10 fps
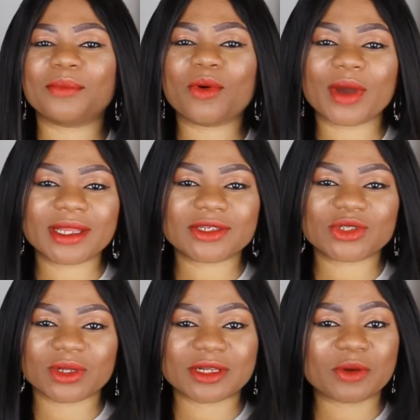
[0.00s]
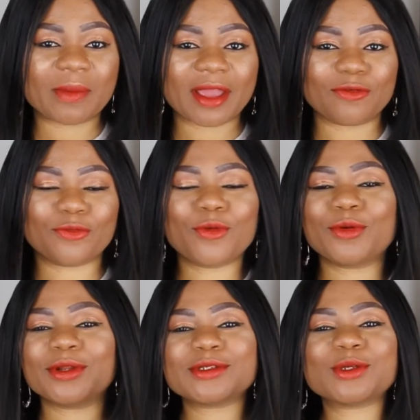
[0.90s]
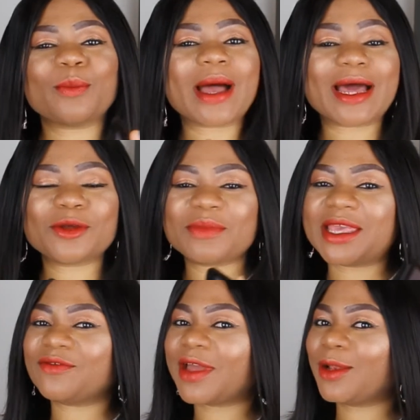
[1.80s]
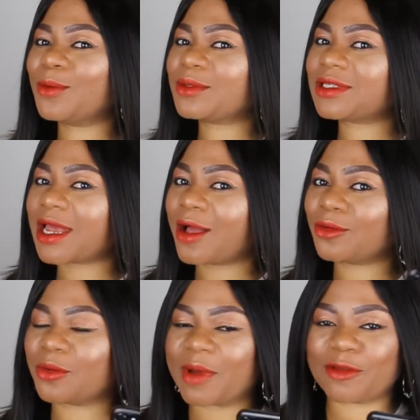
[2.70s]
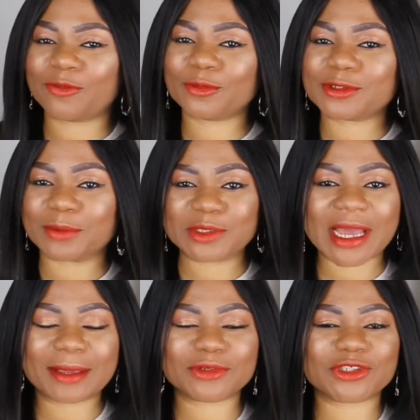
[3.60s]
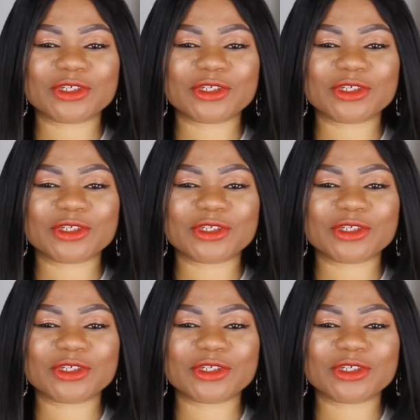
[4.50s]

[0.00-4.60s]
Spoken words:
points jotted on my phone, so pardon me if I look down on my phone sometimes,